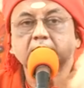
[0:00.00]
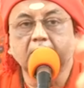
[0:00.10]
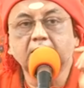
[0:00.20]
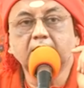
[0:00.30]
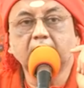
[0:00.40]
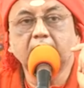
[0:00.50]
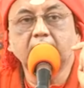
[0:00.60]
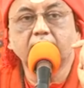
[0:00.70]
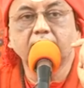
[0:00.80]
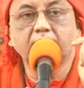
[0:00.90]

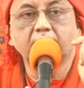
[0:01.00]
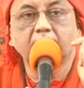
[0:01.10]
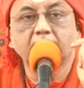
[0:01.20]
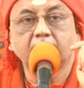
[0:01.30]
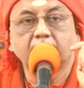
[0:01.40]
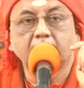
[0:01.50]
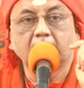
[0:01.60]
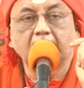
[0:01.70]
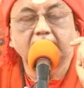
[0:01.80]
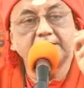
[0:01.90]
Generally,
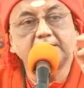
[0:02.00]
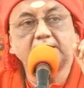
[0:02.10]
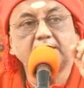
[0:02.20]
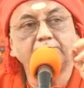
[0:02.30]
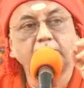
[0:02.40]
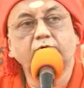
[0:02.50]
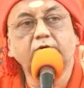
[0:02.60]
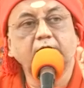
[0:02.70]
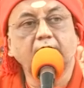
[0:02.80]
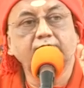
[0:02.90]
this is the
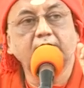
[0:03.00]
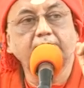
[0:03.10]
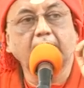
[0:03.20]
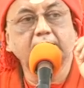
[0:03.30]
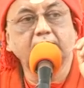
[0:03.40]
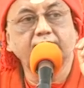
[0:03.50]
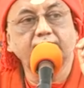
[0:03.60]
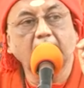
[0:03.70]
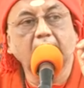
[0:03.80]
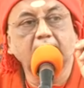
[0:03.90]
beauty of the path of
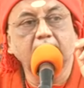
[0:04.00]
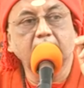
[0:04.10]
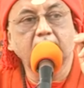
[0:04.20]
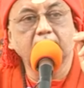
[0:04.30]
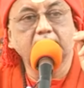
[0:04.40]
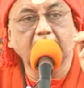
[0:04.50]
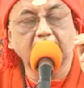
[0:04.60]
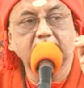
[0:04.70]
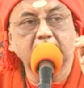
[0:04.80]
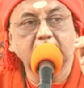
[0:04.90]
jnana, because
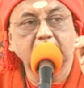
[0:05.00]
as